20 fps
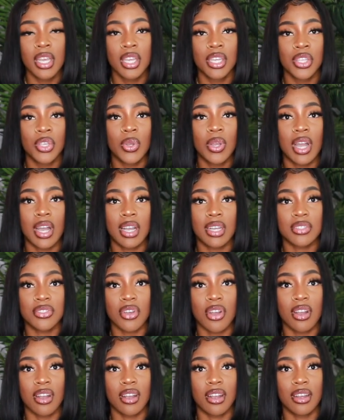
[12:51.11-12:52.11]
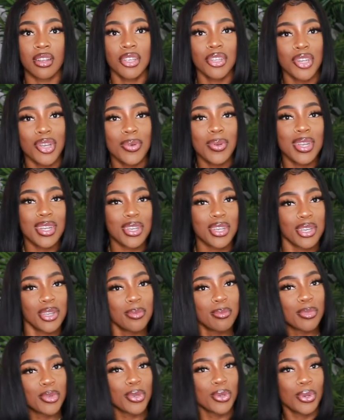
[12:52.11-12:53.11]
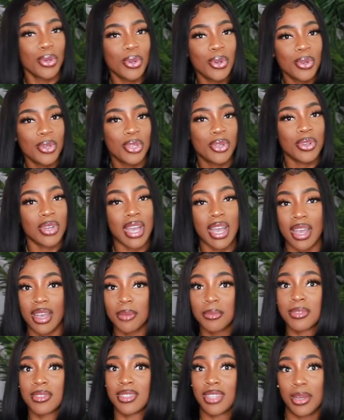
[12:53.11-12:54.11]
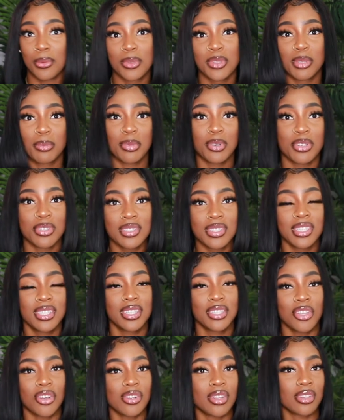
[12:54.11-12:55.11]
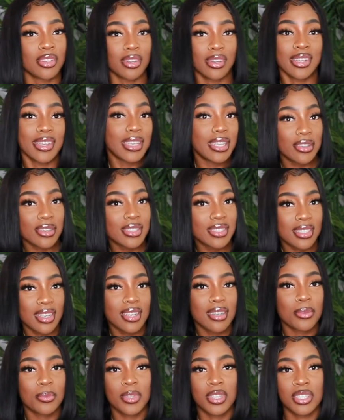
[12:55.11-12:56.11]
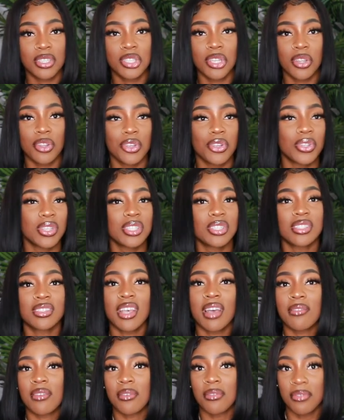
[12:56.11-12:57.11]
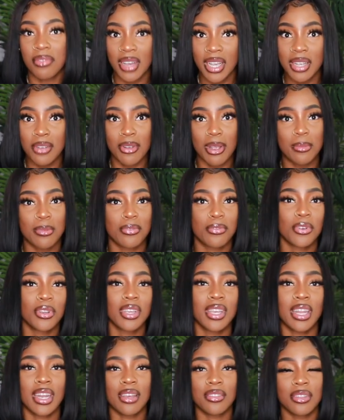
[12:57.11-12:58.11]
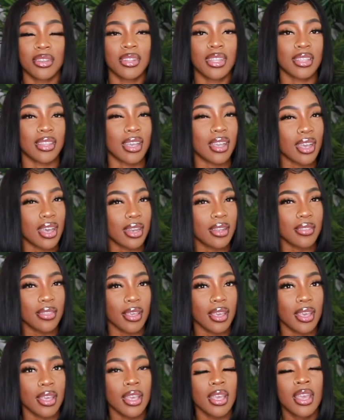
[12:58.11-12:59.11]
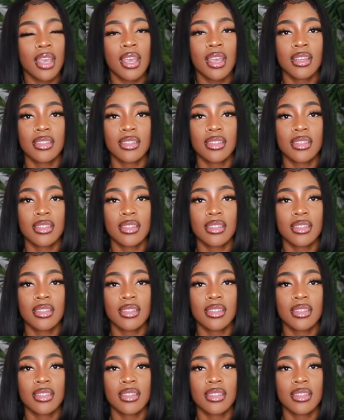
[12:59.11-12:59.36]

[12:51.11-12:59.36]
you guys are, you know, in a good mood, you're not upset with the person, y'all are irritated with each other, you didn't just have a fight right before you got out there, like that kind of thing.